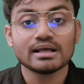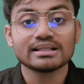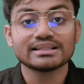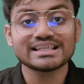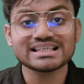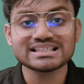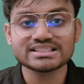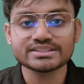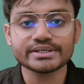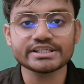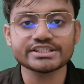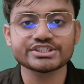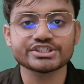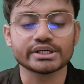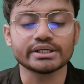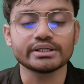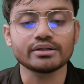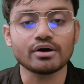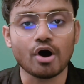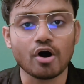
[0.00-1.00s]
This
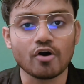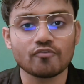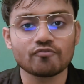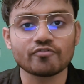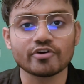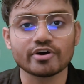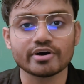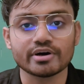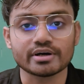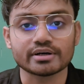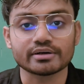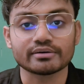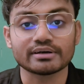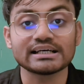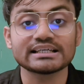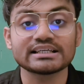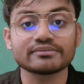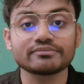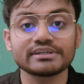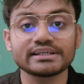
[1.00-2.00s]
region offered
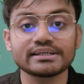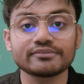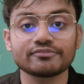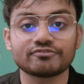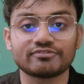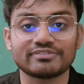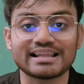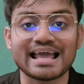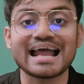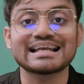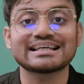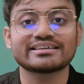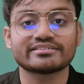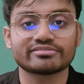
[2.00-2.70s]
relatively flat